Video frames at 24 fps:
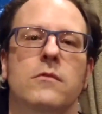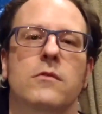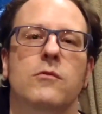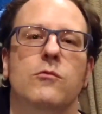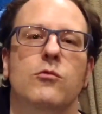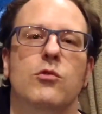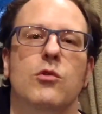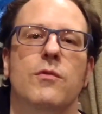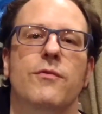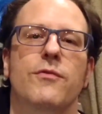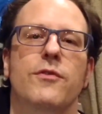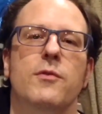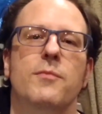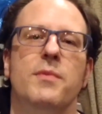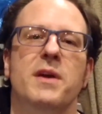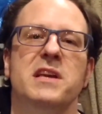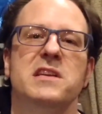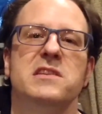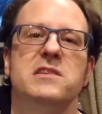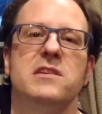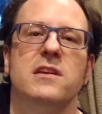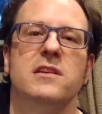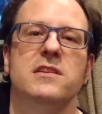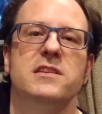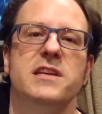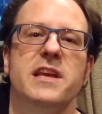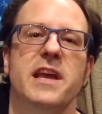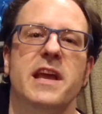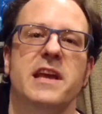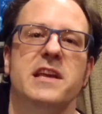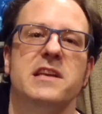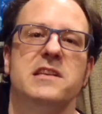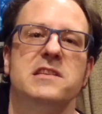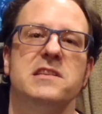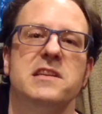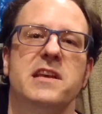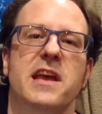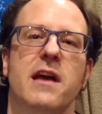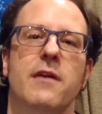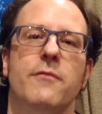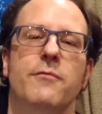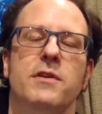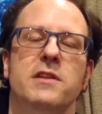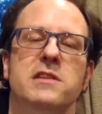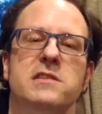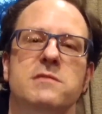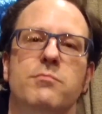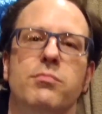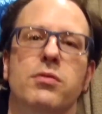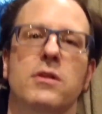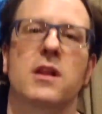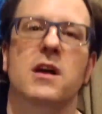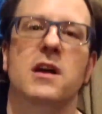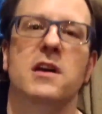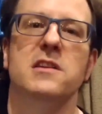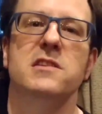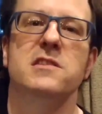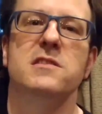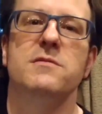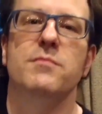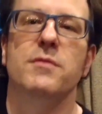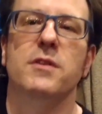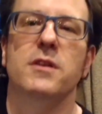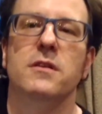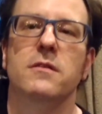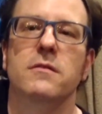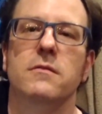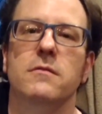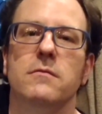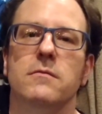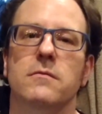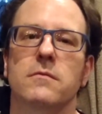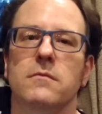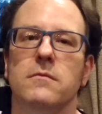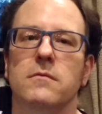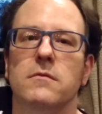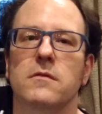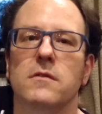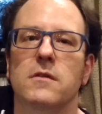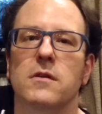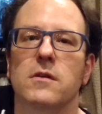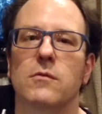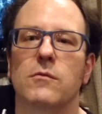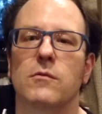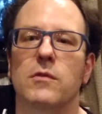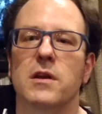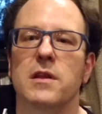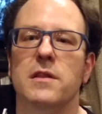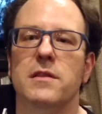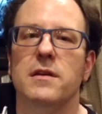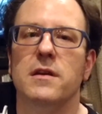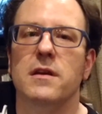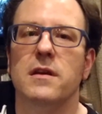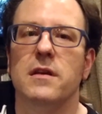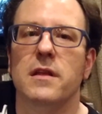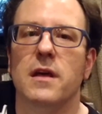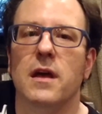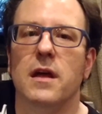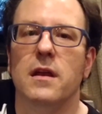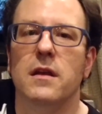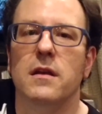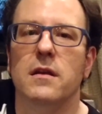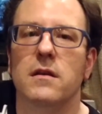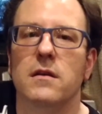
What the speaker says: Review based on taste. Caffeine's a plus, but what do you think of that?